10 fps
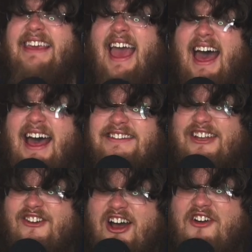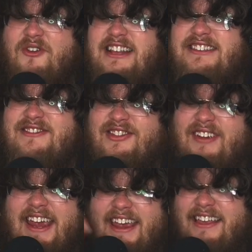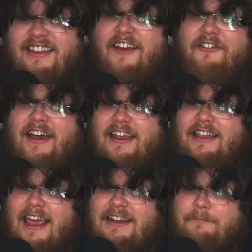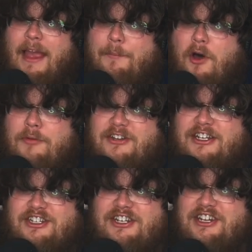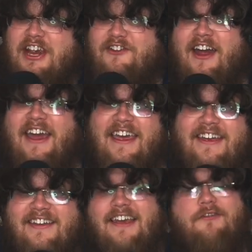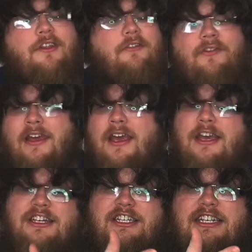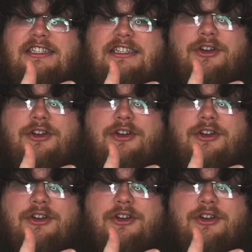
Yeah. So 1, 2, 3, fucking light bulb, ching, ching, ching. Right? Like what the fuck? She's